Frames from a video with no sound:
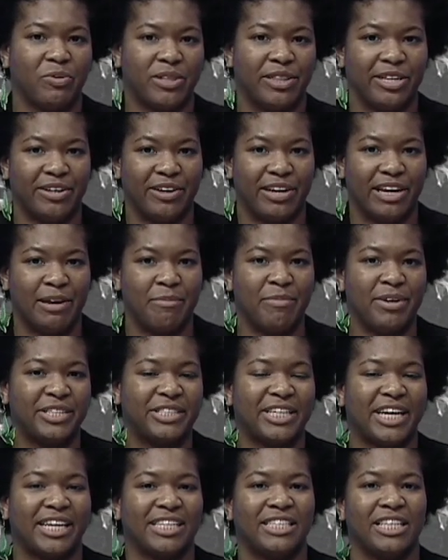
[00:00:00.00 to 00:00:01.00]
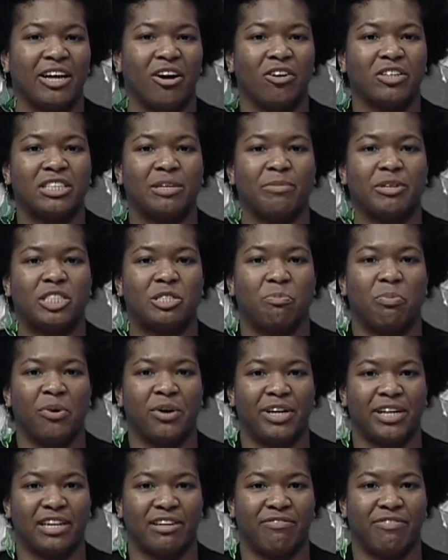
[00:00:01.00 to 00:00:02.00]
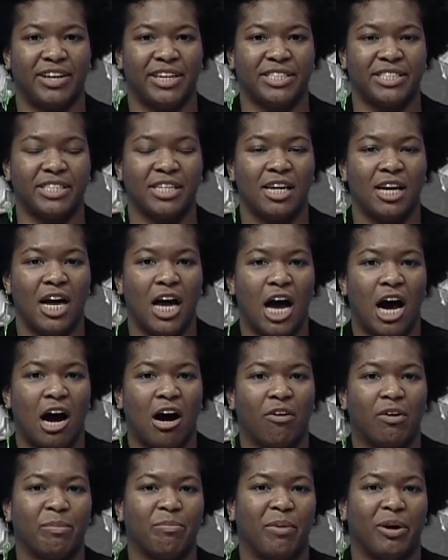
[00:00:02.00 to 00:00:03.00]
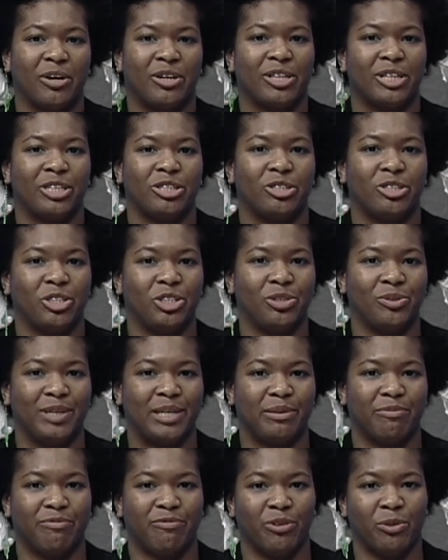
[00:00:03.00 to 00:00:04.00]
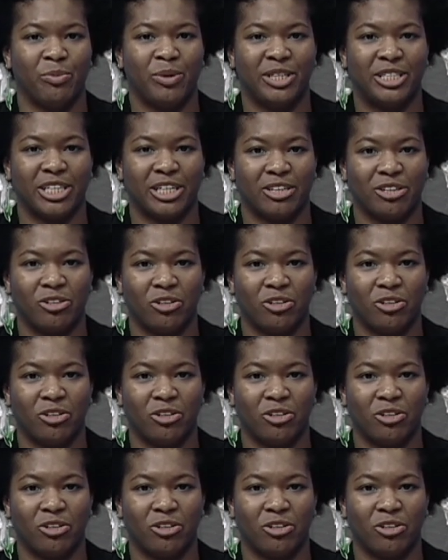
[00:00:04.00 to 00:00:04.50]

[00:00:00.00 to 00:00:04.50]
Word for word: with their image as the ultimate sporting event, are a marketer's dream for reaching a